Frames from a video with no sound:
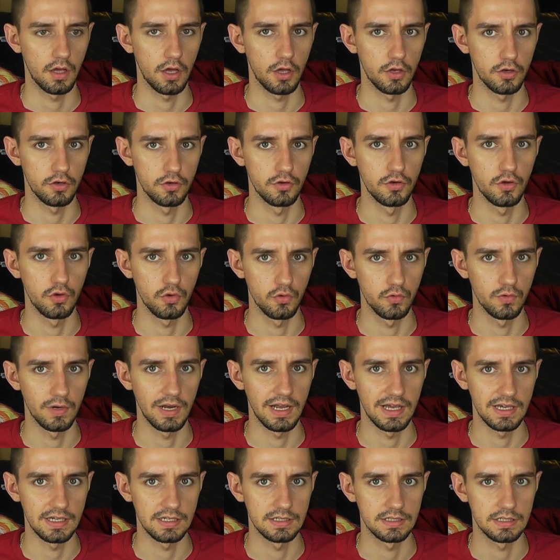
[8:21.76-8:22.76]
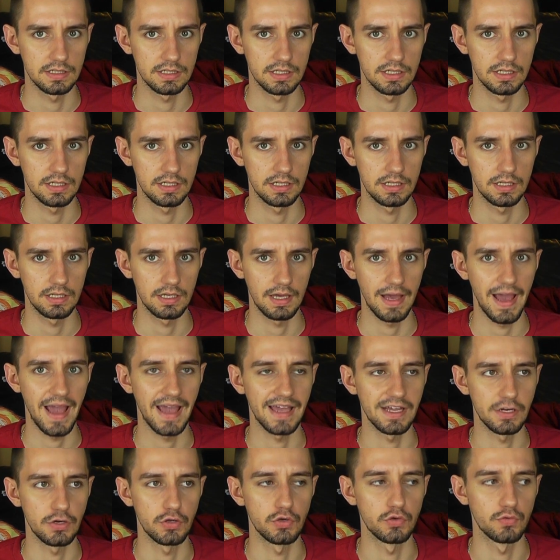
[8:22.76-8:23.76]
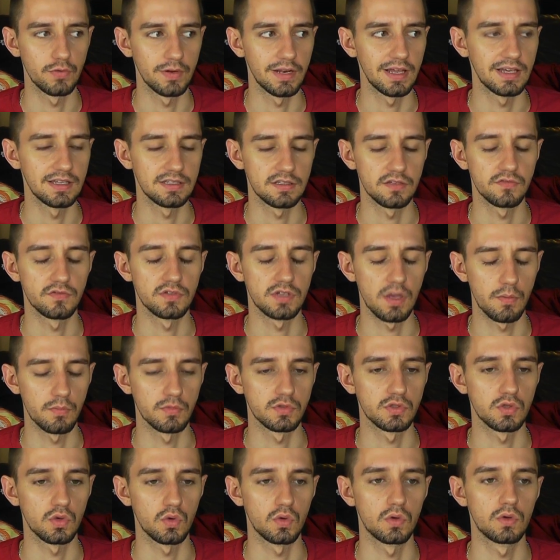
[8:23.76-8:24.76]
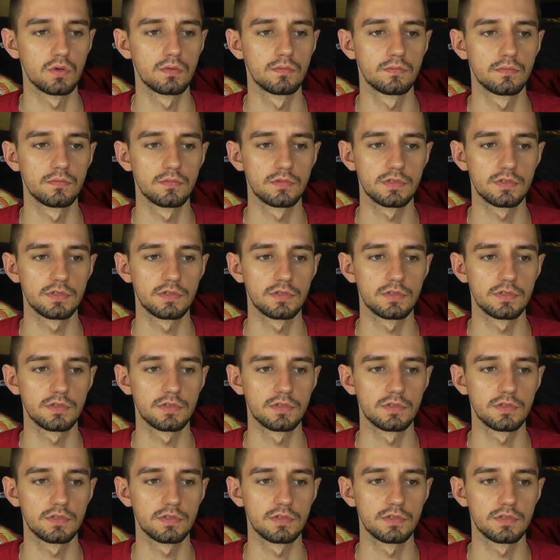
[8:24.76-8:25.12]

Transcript: a new release of some sort.